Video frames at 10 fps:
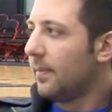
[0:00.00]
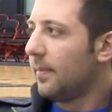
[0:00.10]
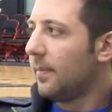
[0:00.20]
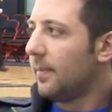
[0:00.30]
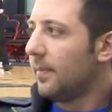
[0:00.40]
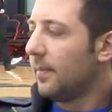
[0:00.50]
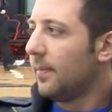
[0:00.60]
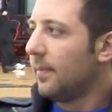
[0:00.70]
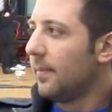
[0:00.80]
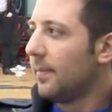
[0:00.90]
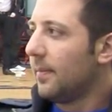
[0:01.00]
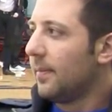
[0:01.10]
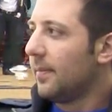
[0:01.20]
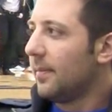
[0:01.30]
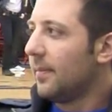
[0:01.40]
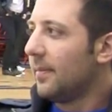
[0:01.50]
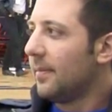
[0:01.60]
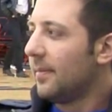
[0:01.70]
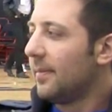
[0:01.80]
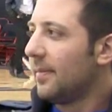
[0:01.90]

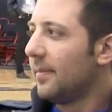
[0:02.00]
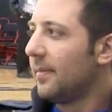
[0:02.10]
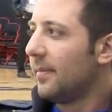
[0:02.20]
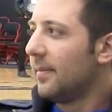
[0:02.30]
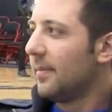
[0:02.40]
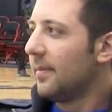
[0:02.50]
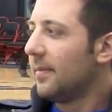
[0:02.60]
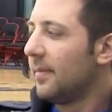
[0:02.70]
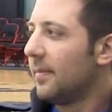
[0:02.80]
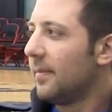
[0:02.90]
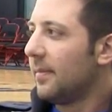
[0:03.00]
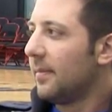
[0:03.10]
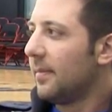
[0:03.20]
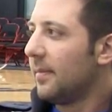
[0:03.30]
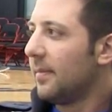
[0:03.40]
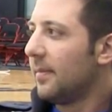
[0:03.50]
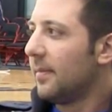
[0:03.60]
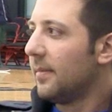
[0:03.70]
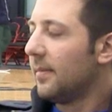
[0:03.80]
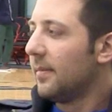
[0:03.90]

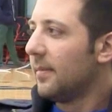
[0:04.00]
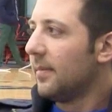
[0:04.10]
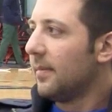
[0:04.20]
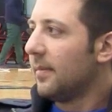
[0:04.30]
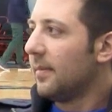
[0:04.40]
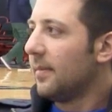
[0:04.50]
[no speech]